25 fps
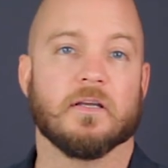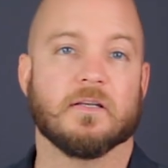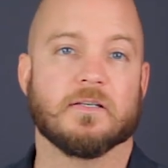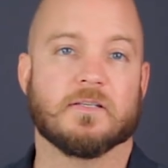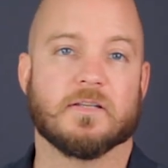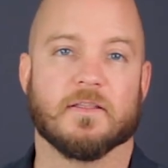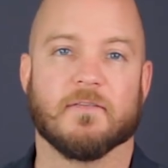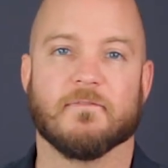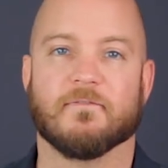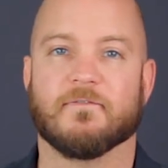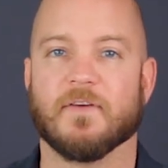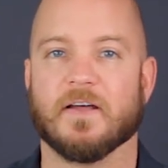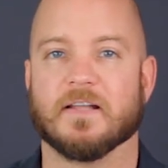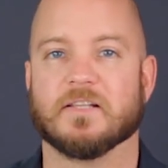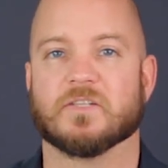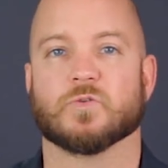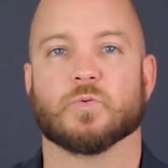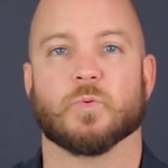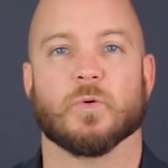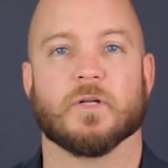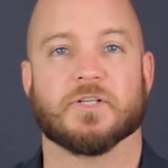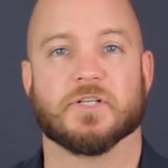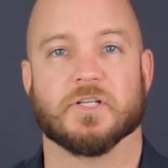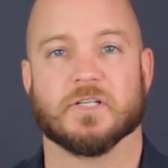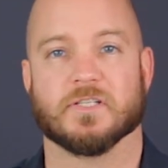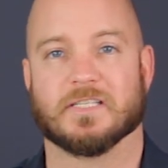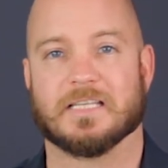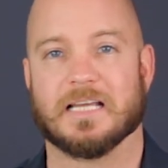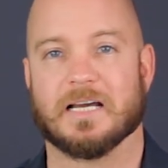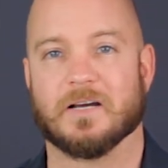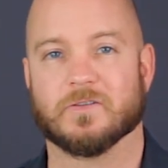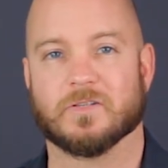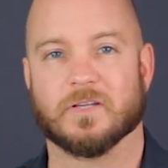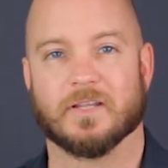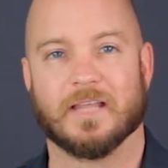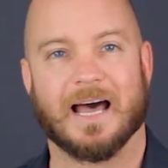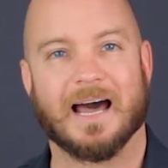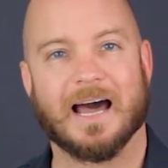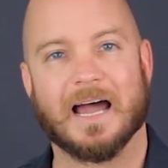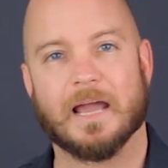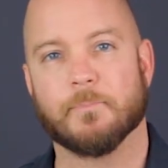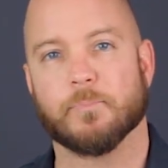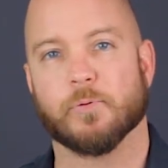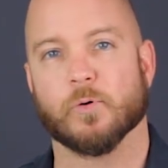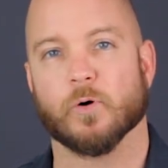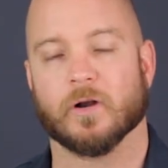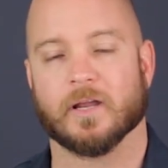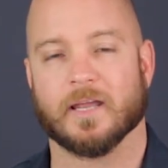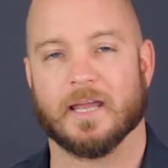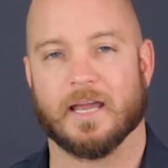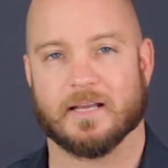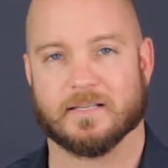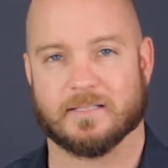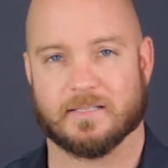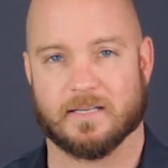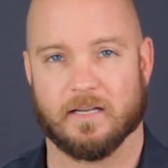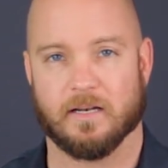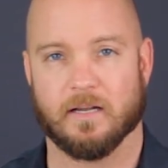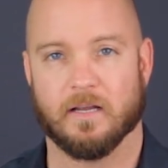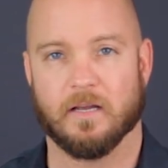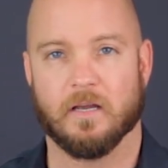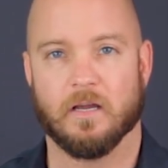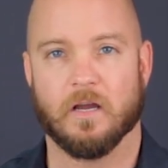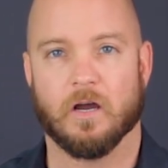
to the vent switches down to the eye port gasket